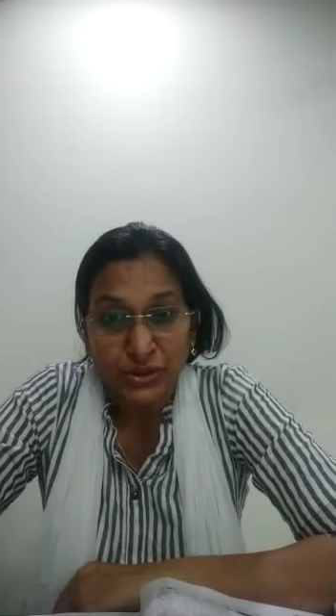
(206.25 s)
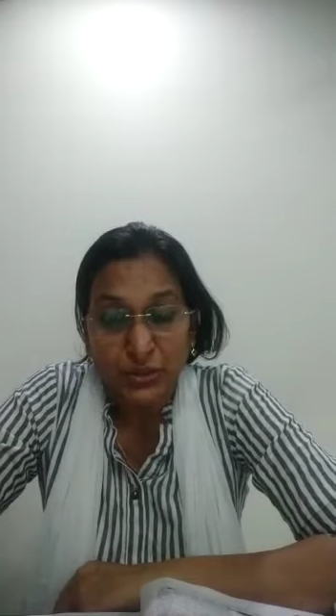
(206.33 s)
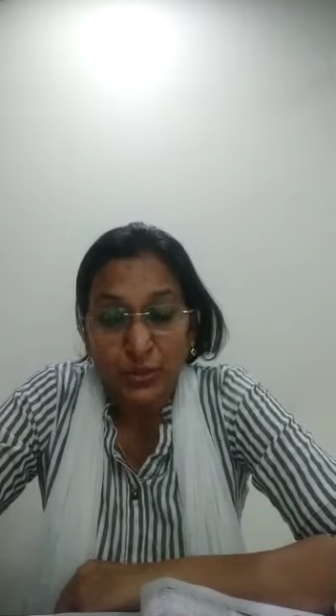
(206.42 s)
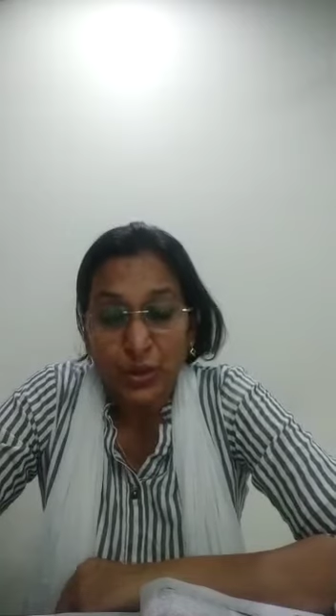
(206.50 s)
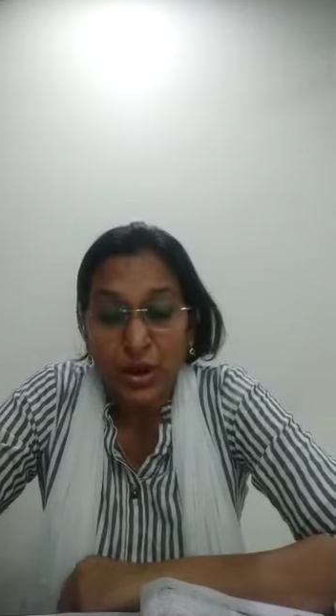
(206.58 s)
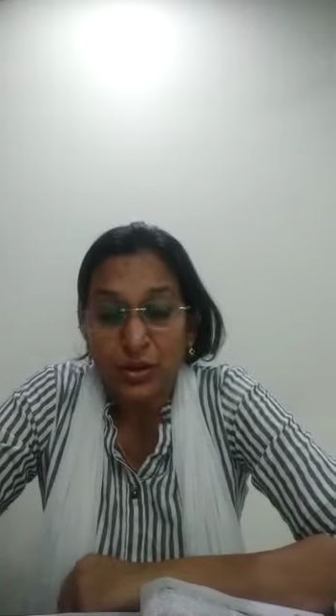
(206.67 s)

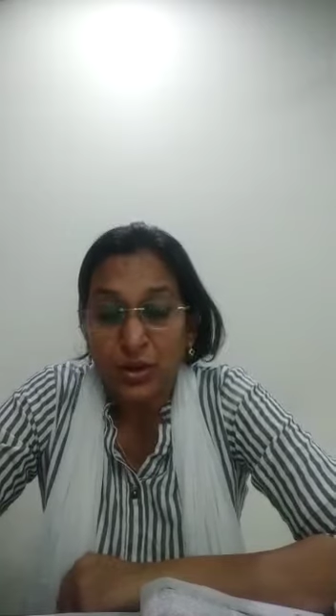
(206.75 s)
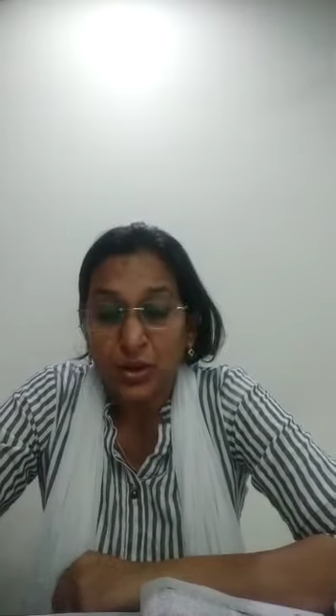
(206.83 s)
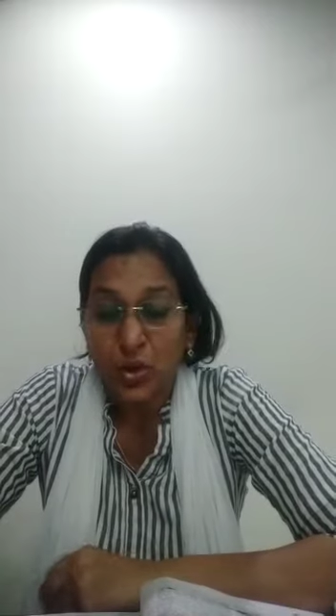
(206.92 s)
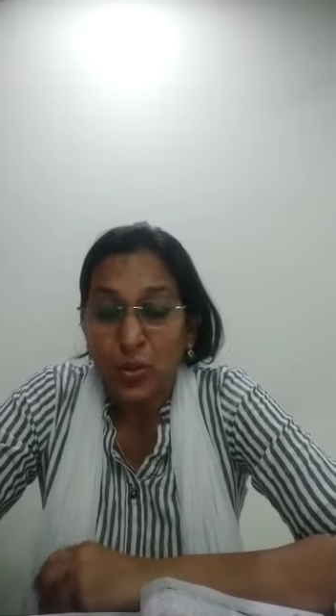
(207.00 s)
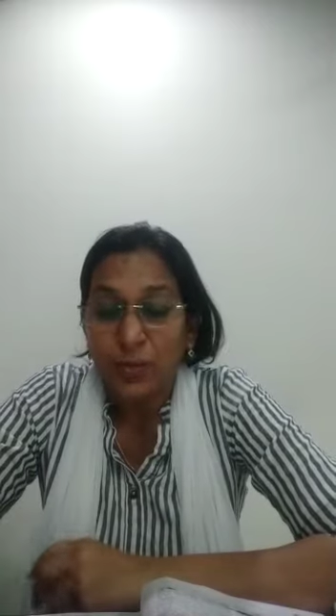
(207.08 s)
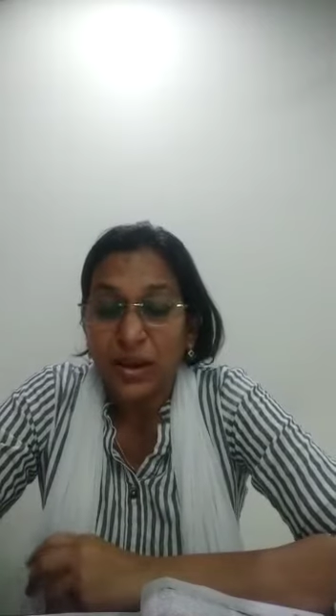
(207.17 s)
where,
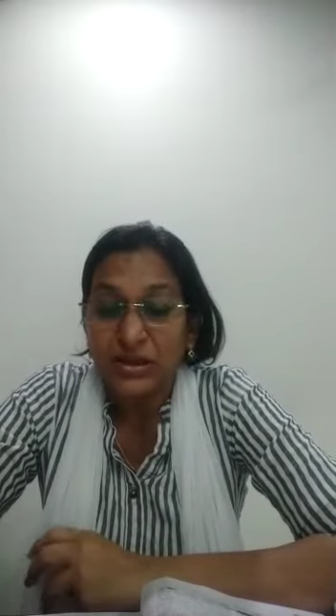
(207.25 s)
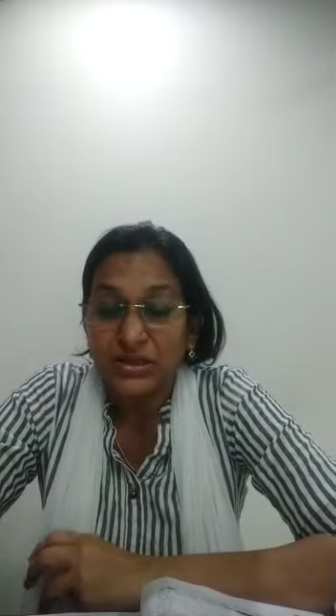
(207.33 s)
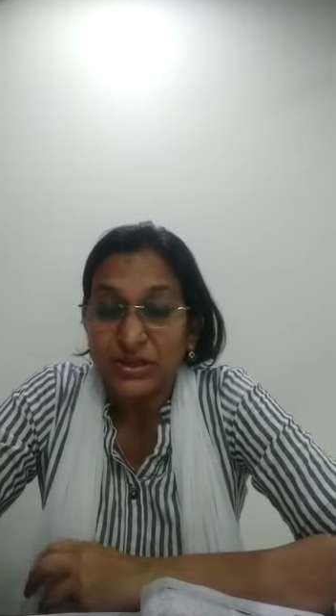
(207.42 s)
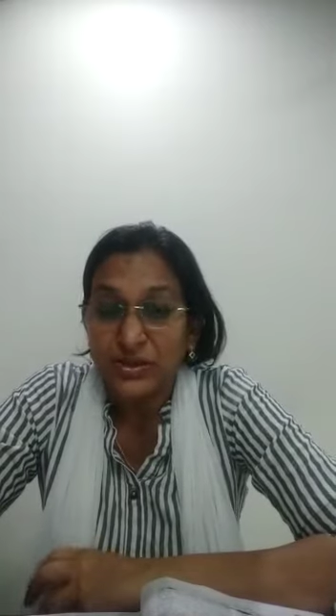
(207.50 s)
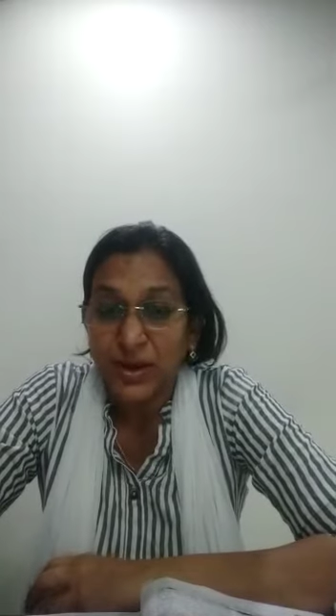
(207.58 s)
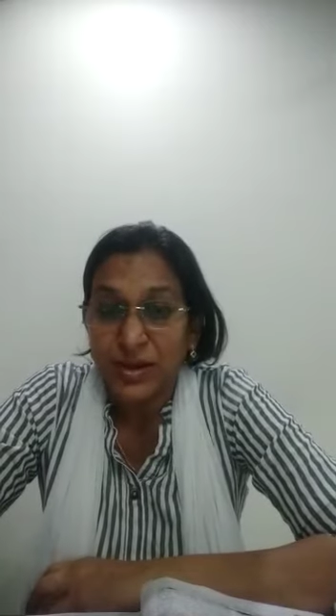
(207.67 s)

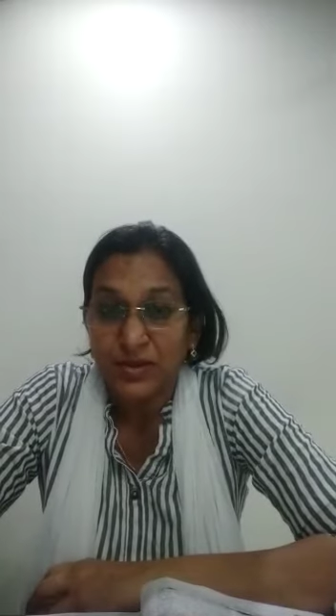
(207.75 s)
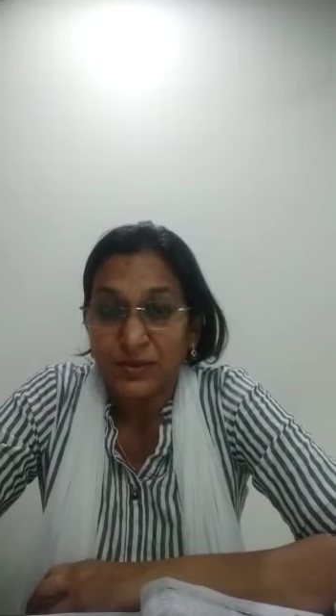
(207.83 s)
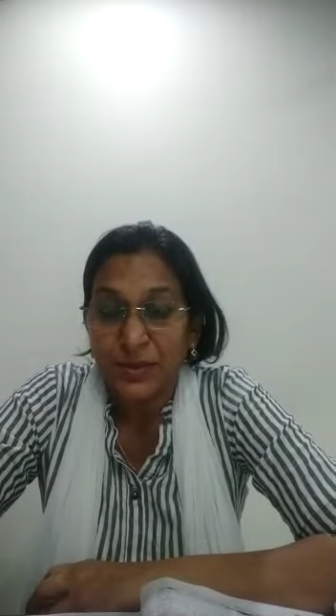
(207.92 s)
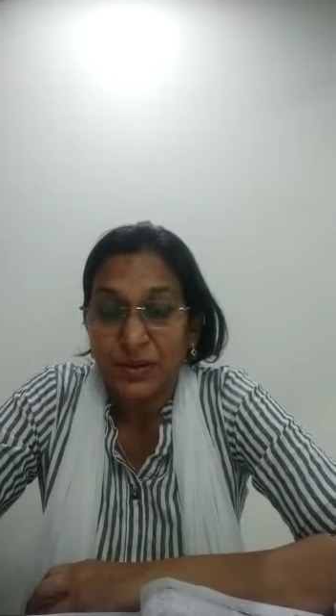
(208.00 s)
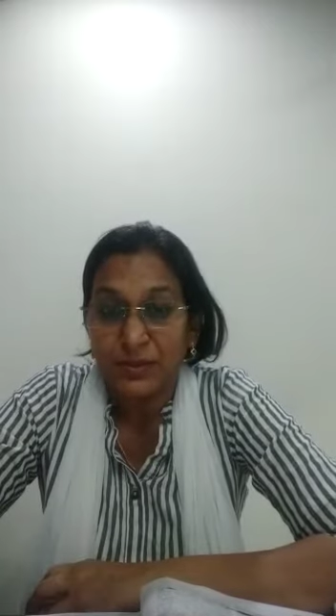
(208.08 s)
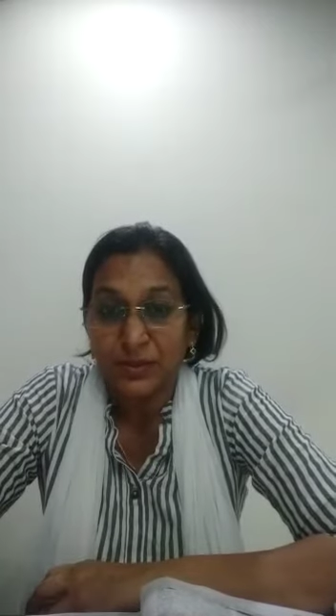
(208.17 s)
multi-race
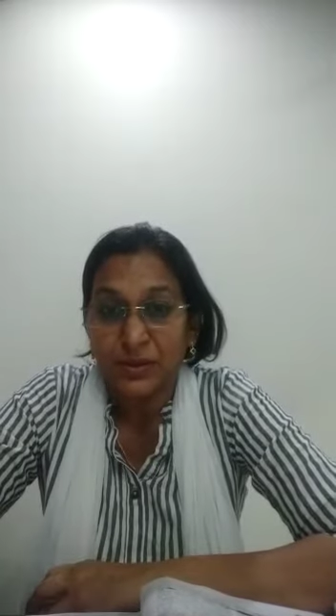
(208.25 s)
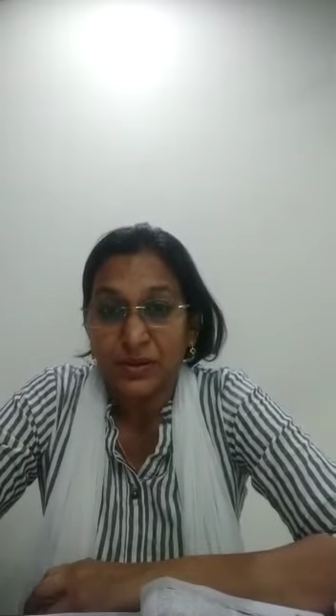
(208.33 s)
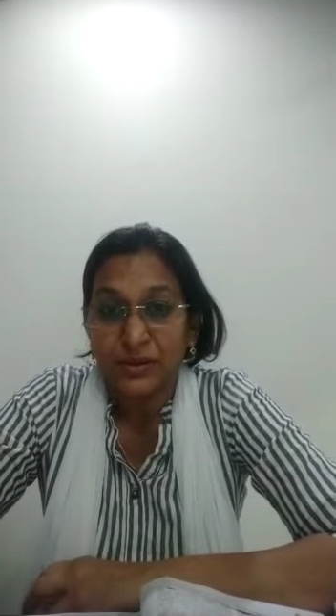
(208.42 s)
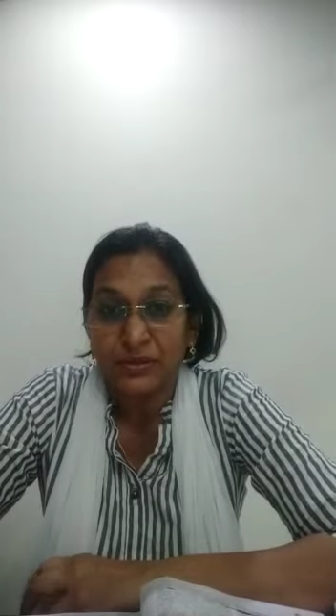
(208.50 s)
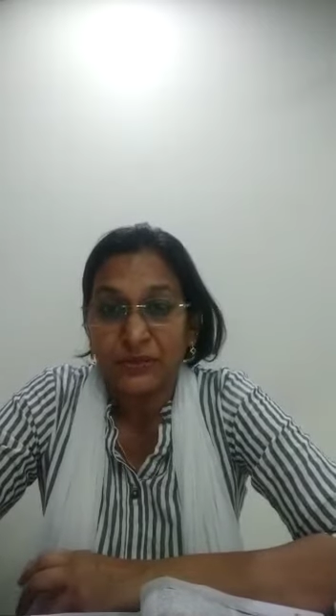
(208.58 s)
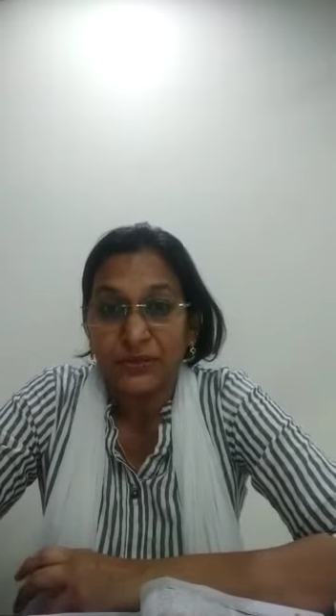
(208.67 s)
people,
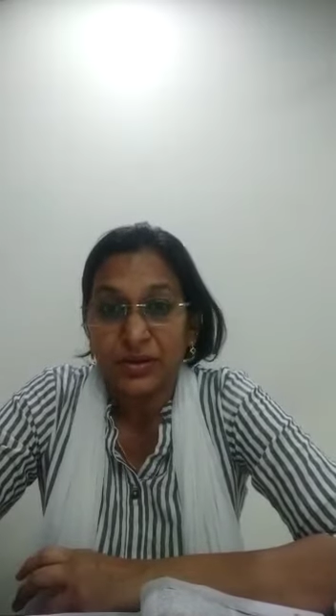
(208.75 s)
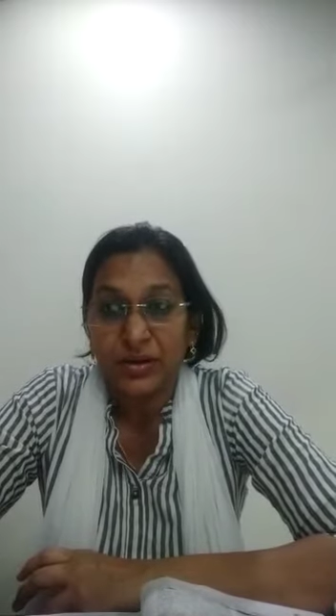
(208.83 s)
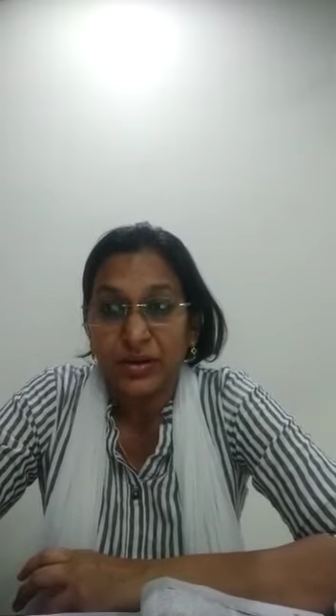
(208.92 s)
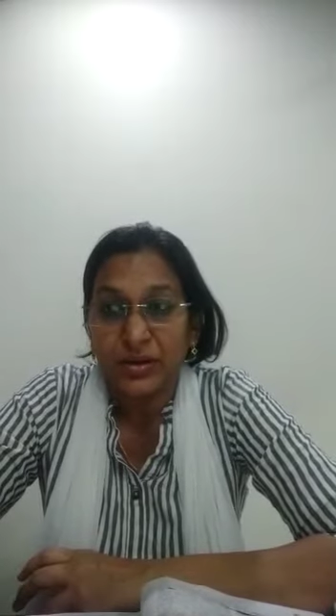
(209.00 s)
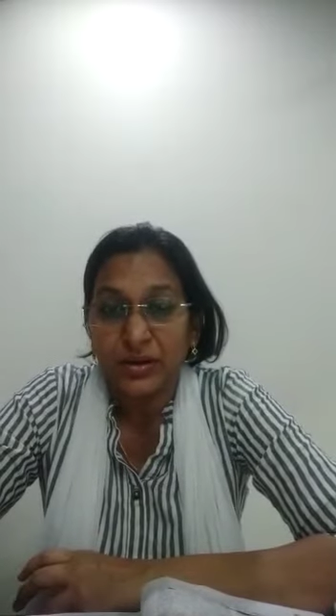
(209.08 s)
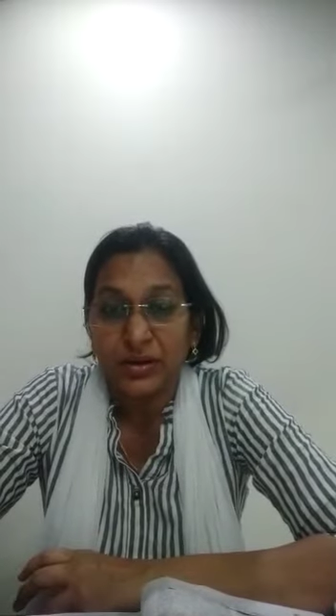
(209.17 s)
different